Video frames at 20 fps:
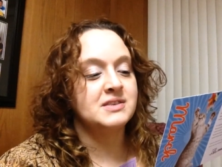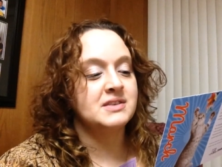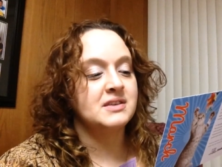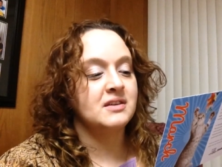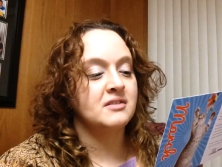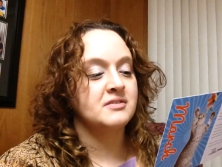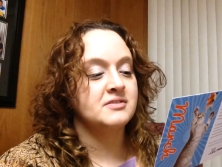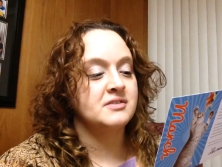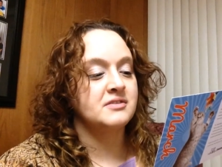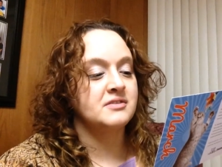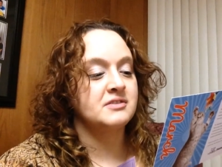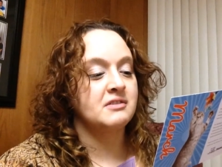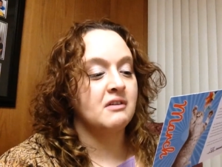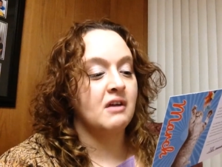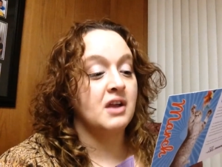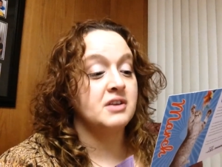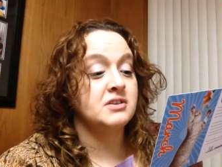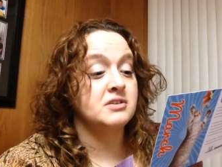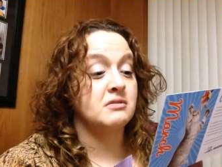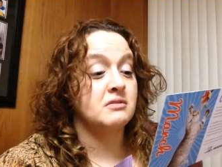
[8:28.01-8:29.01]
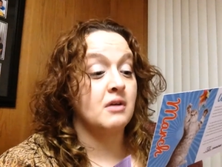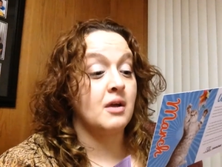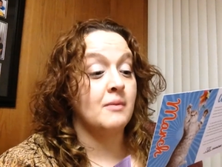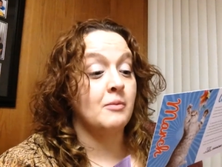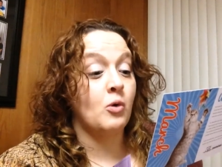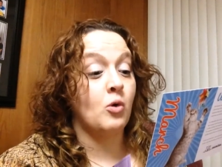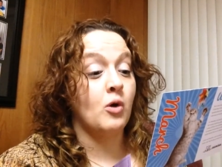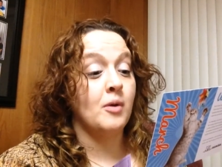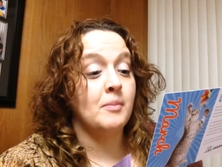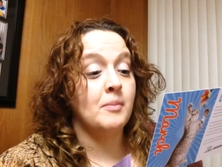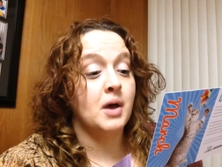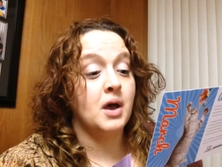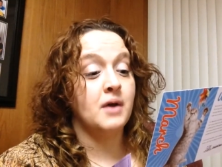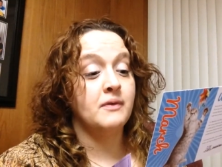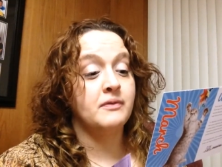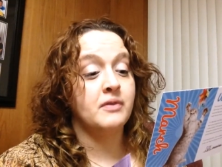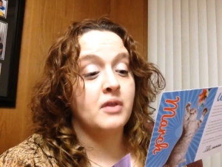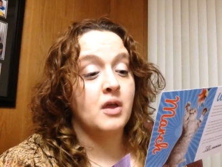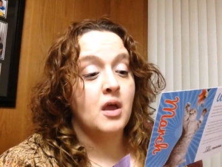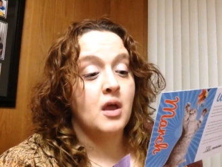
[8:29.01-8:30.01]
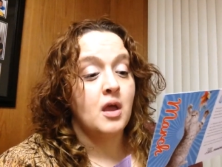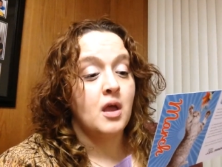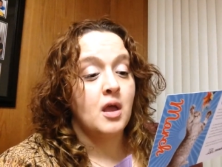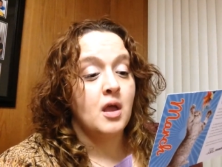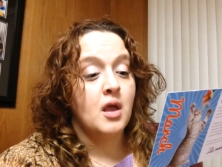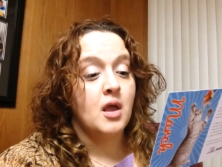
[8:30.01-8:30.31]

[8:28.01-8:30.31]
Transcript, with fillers: When the stickers are scratched, rubbed, or buffed,